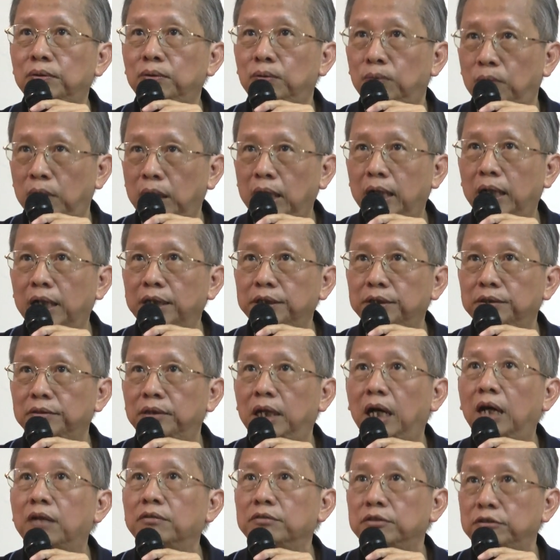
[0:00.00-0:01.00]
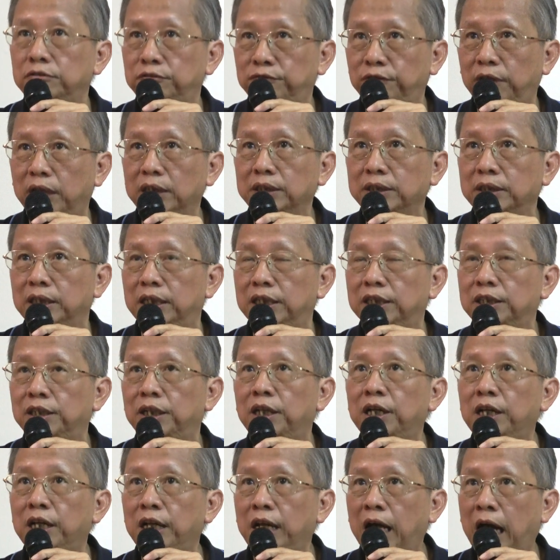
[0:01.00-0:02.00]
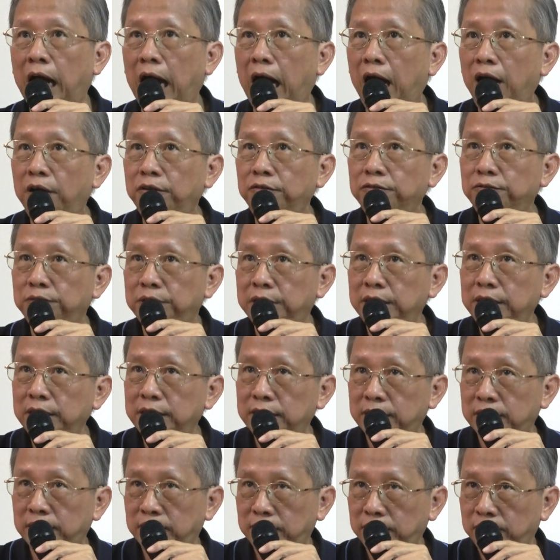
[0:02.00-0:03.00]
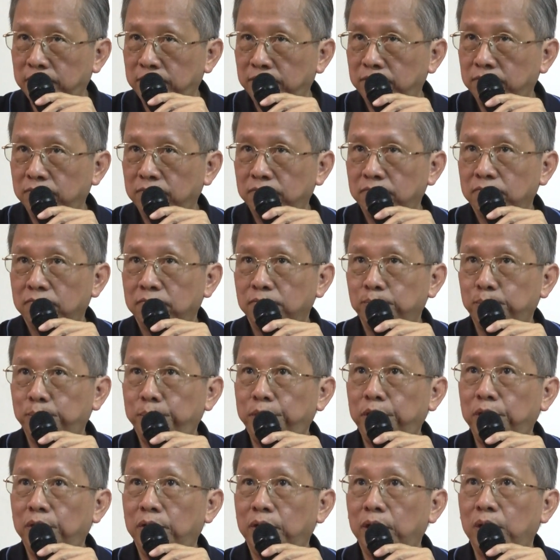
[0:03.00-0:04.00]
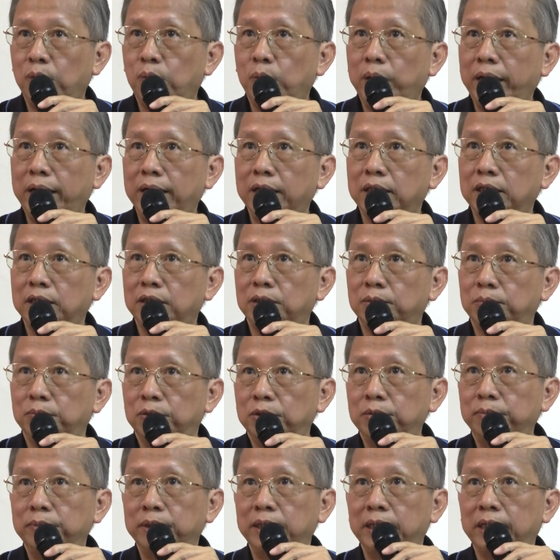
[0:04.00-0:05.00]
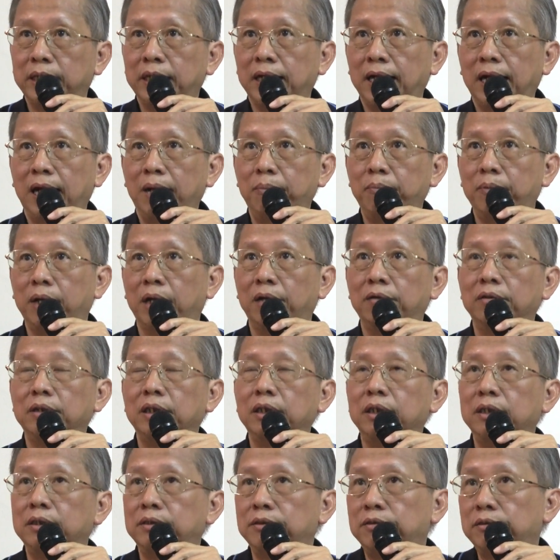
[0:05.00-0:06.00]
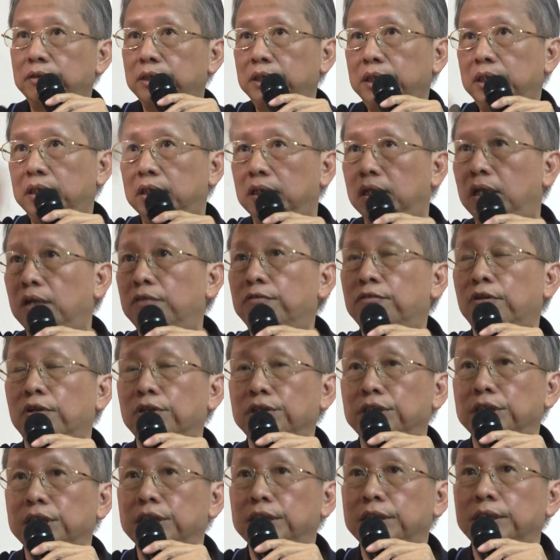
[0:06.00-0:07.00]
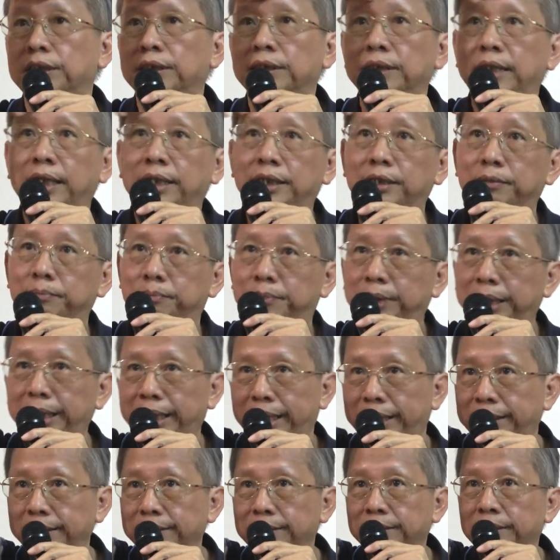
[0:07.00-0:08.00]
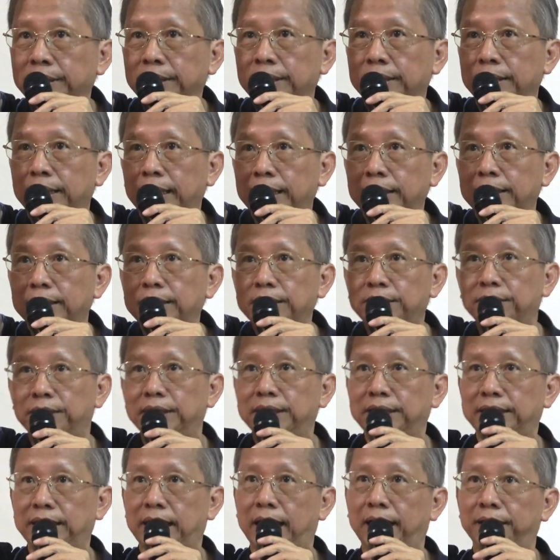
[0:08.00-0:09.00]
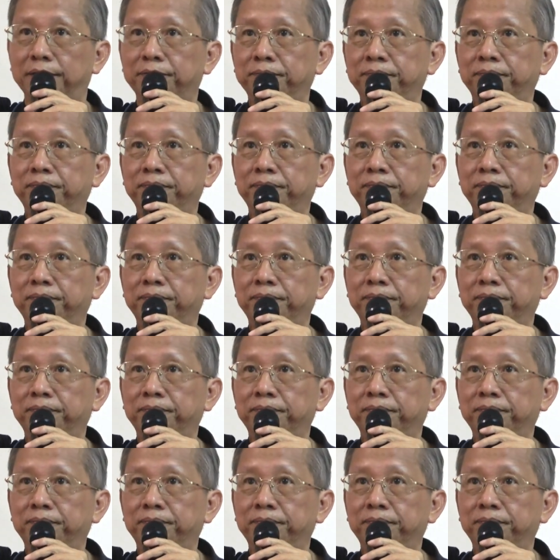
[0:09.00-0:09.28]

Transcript: what are you, how you function, how this pure awareness, the moment it come out, it trigger off consciousness at the brain, then this one start.